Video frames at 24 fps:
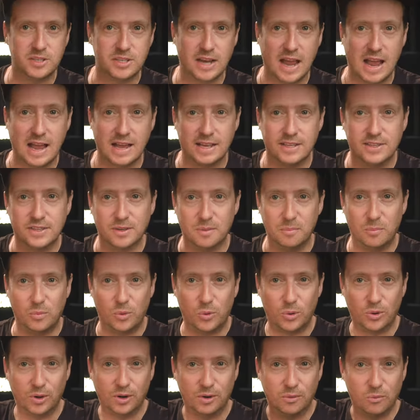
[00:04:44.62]
which adds a
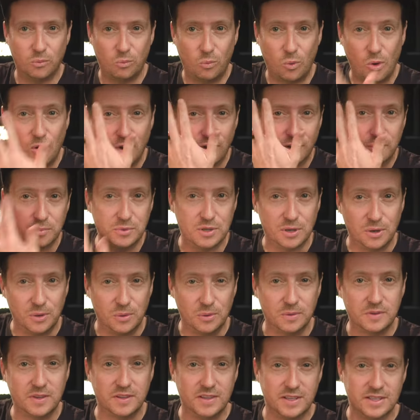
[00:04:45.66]
more warm
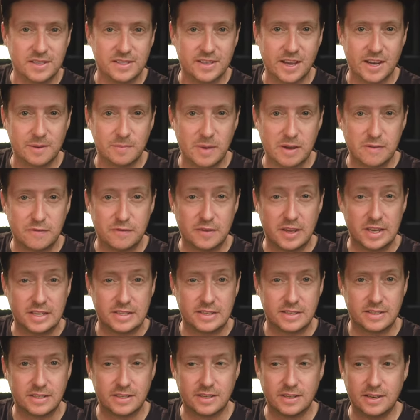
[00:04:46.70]
tone to this side of my
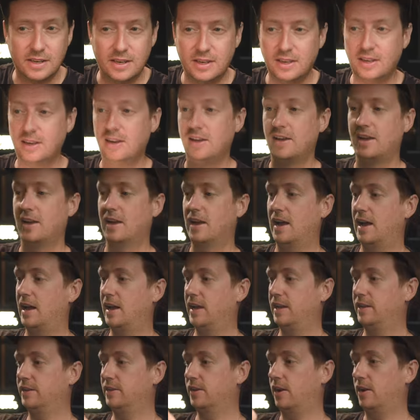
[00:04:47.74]
face.
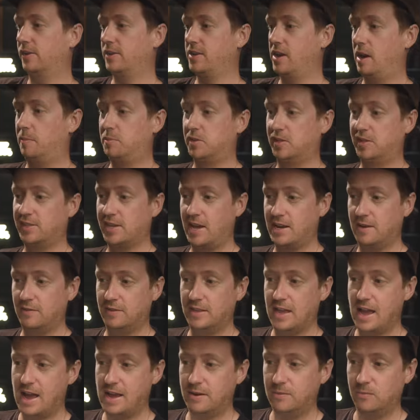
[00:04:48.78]
And on the opposite
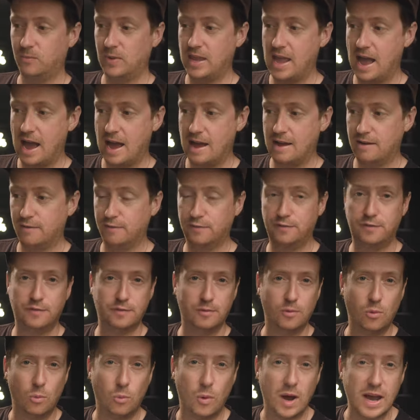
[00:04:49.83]
side of that, we
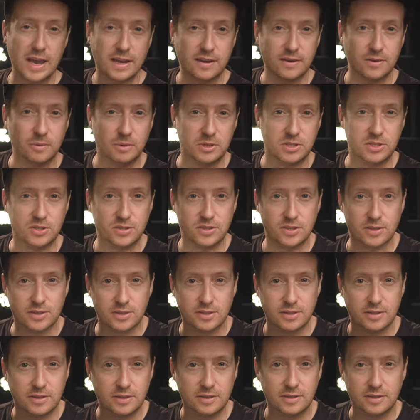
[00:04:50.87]
have white, which is
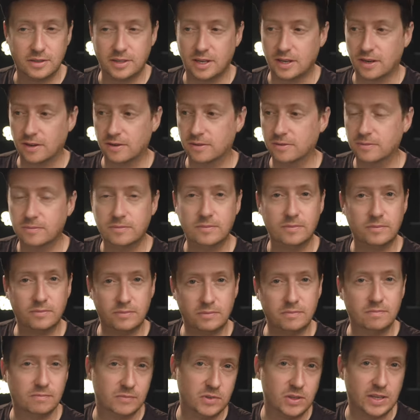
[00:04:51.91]
just, you know,
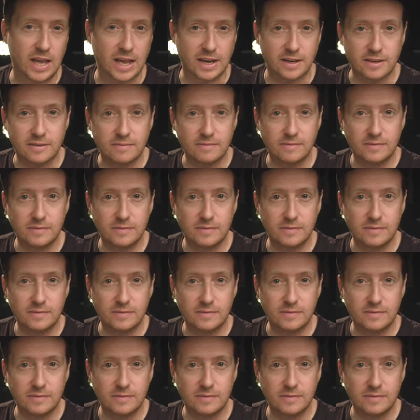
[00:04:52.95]
you get